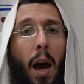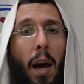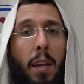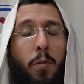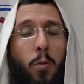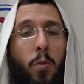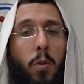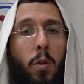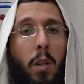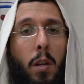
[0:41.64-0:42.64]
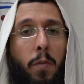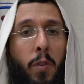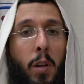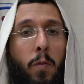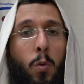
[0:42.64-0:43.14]
and if, we, if
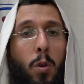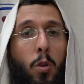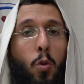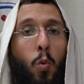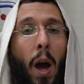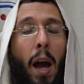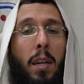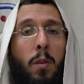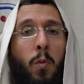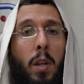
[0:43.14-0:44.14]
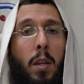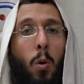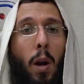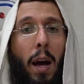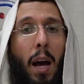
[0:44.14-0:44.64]
he would unite with
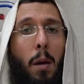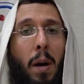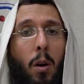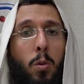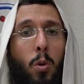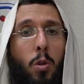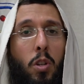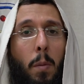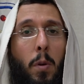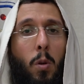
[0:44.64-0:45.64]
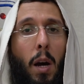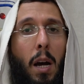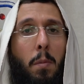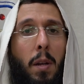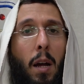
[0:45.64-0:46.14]
Orachaim HaKadosh, Rabbeinu
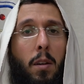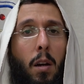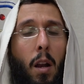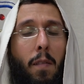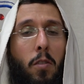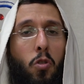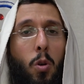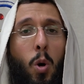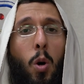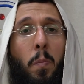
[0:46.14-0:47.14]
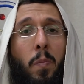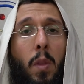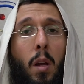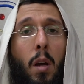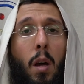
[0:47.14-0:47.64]
Chaim Ben Atar Alav Shalom,
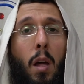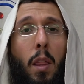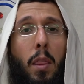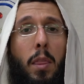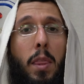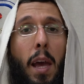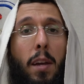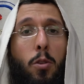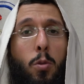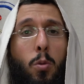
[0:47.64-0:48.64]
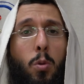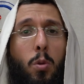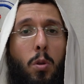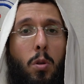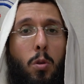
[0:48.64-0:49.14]
they
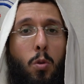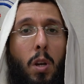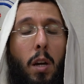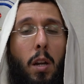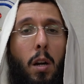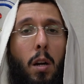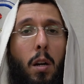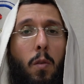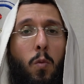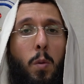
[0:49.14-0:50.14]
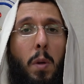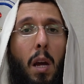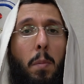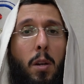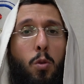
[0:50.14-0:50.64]
two together would be
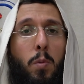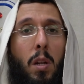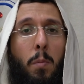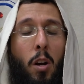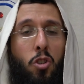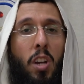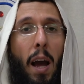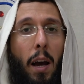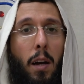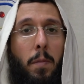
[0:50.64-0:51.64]
able to bring Mashiach.